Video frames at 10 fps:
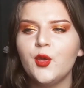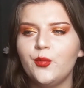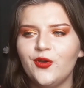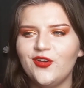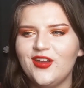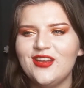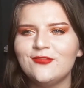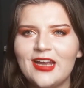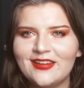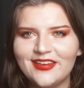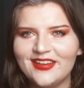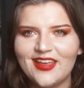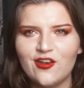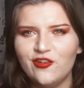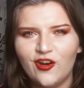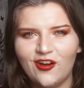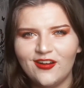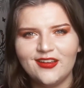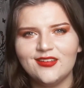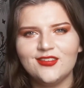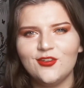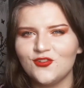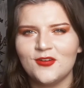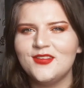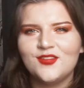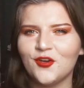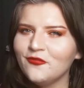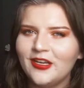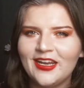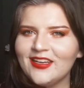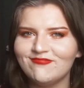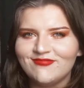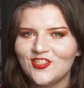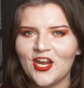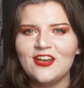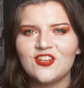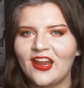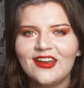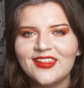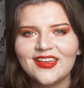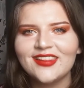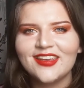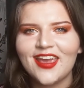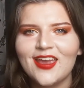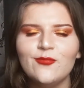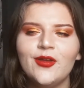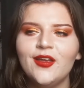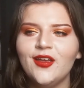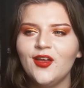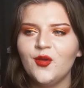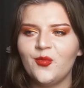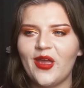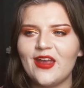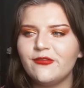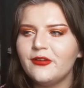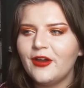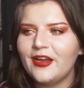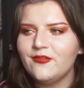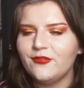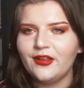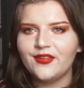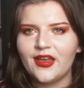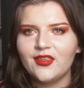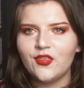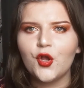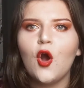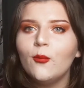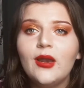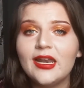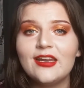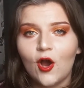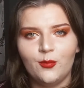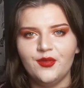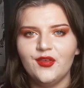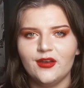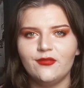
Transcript: but in reality they're not, and your choices don't really change anything in the game. But Heavy Rain feels like the complete opposite